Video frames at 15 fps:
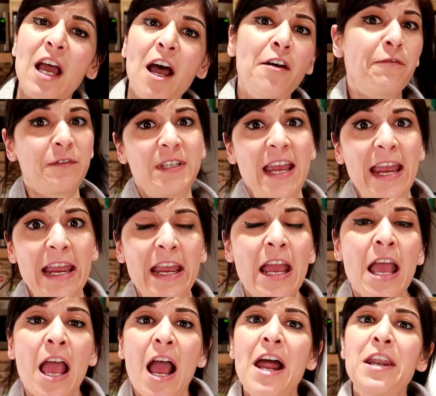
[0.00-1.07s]
tough
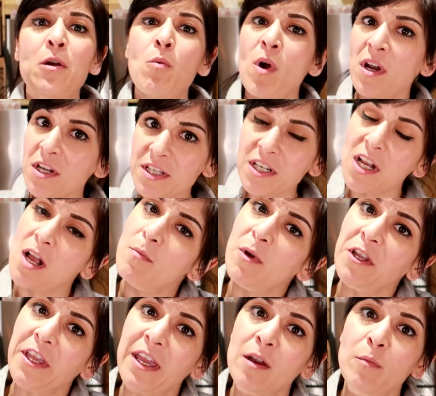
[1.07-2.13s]
day and I wanted to come
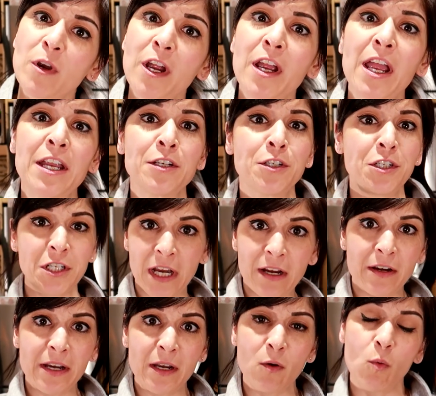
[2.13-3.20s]
on camera and
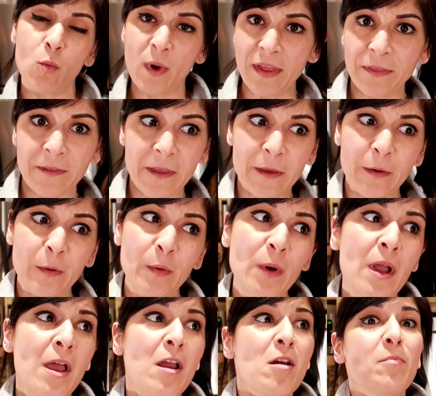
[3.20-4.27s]
share it with
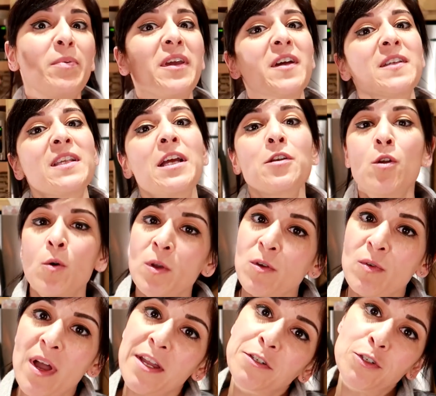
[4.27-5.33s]
you because I know
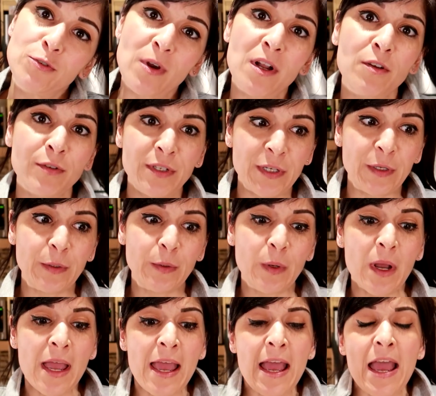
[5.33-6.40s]
you guys struggle
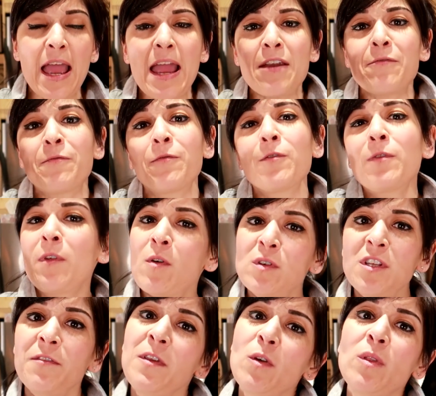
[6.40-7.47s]
too. And for
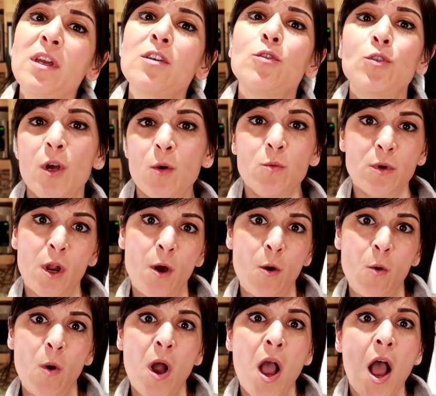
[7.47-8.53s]
those of you that don't
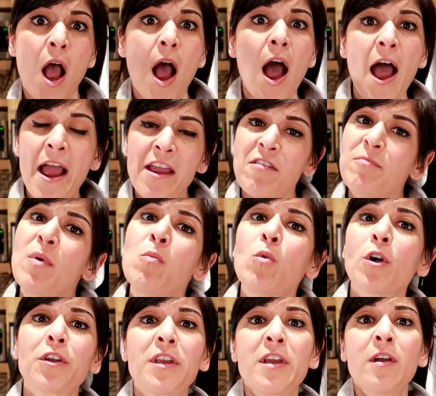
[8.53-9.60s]
know, I have been
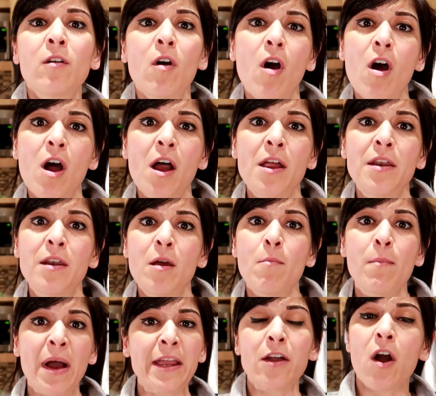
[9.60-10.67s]
working on
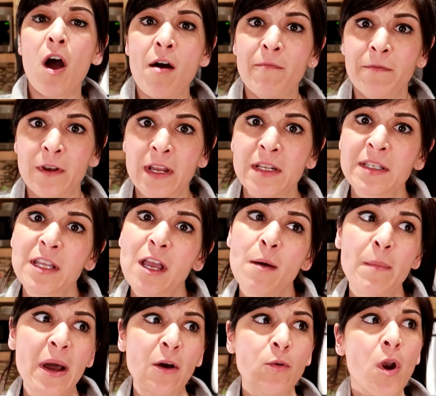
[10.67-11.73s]
my confidence
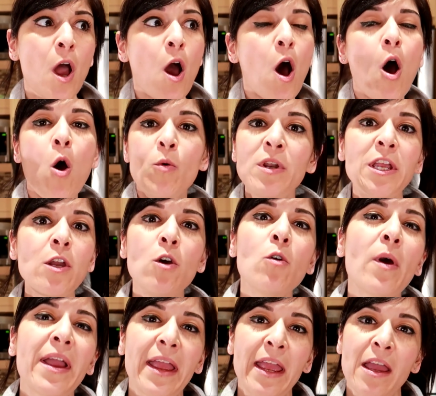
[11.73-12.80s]
about owning
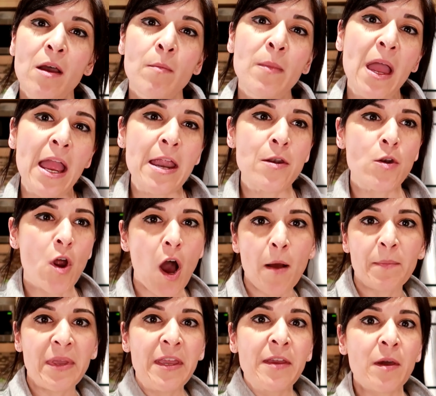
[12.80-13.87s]
who I am and
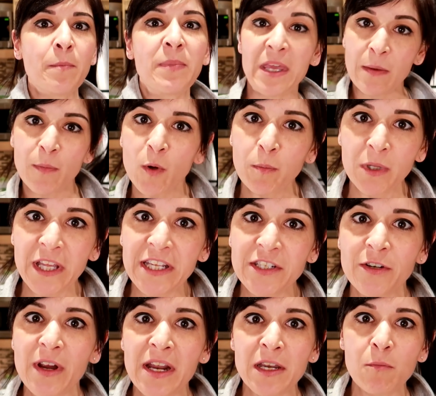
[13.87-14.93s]
not being a people
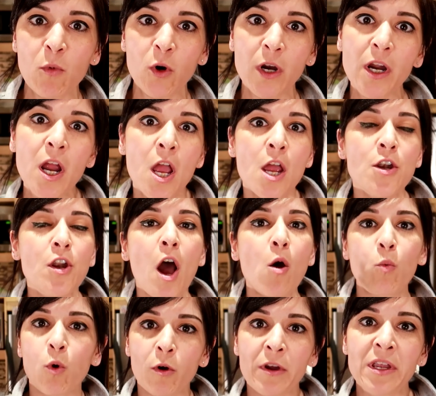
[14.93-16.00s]
pleaser anymore,
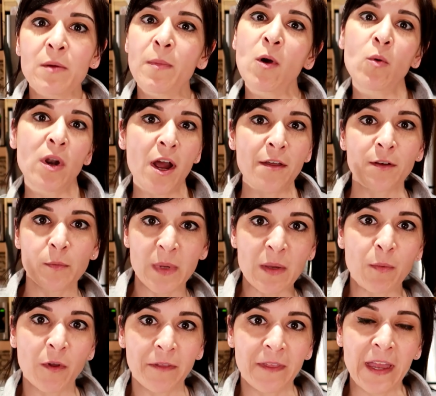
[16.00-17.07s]
not worrying about what other
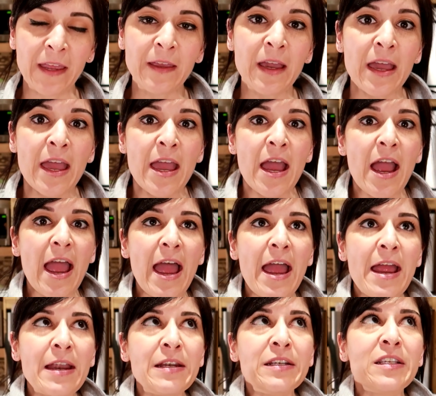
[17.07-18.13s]
people think,
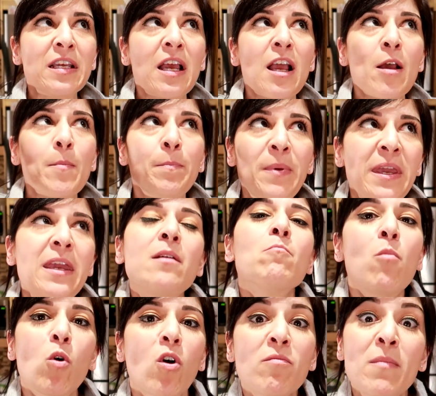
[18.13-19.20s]
and being
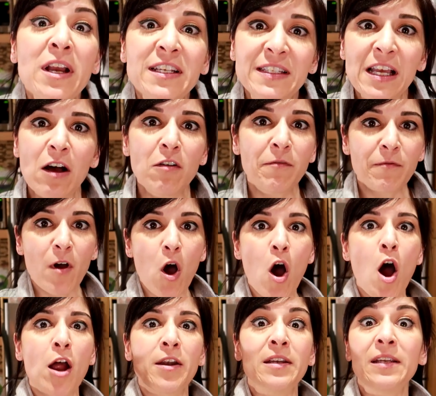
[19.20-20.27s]
more myself
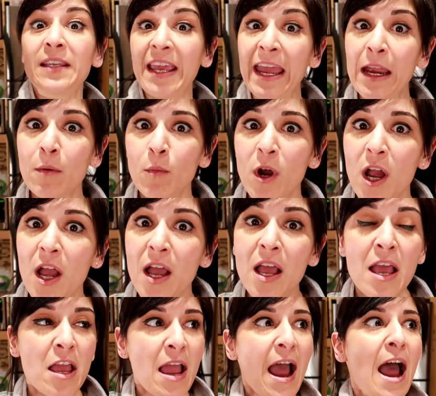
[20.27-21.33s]
on
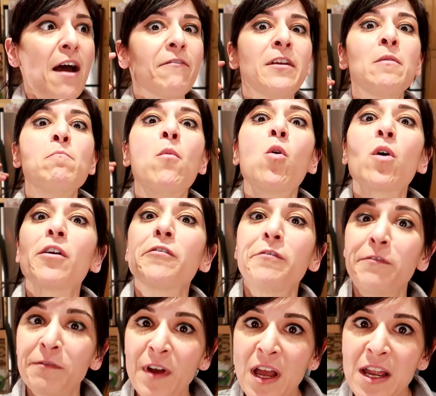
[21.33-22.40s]
camera, having more
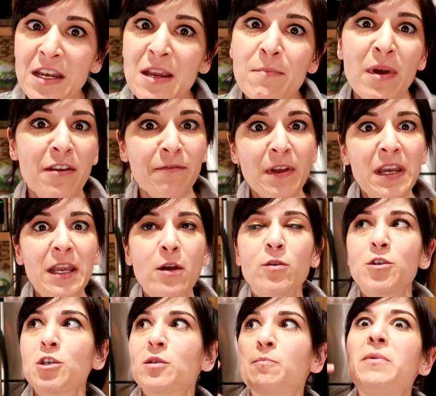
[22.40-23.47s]
fun in my
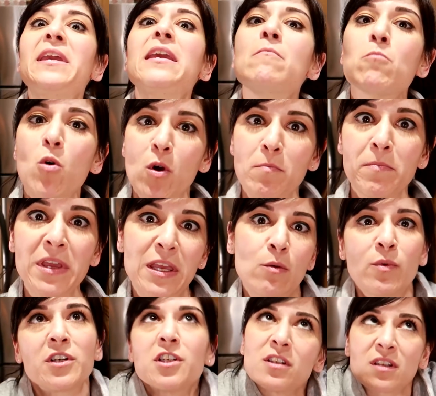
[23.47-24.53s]
videos, just being more me,
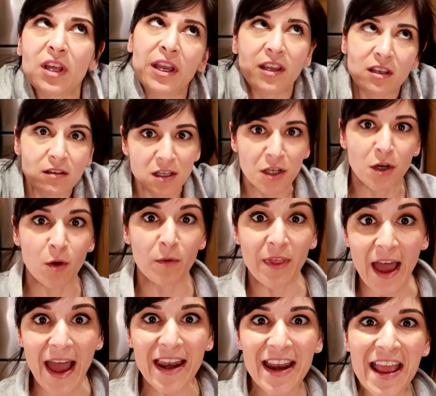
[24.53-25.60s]
which is like, you know,
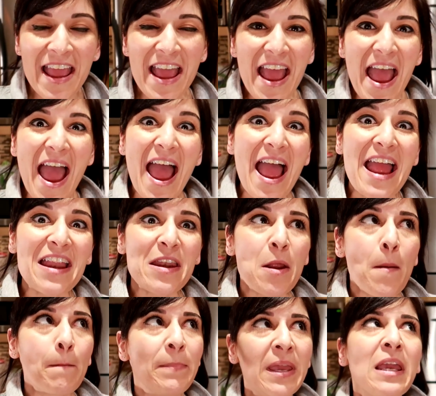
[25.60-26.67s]
that,
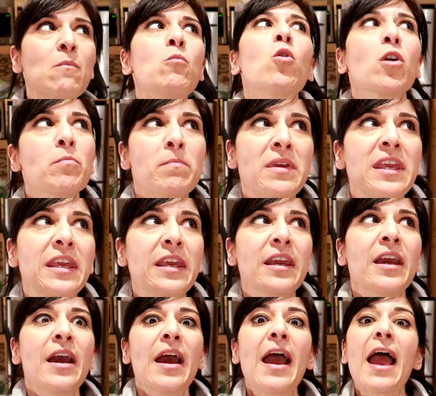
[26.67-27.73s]
and being more
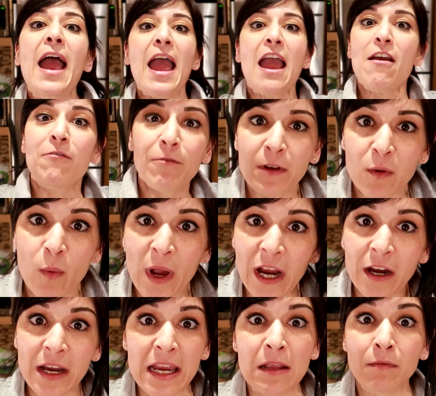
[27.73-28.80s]
me
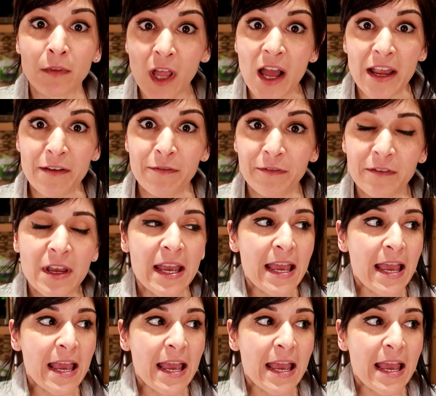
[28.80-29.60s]
everywhere in life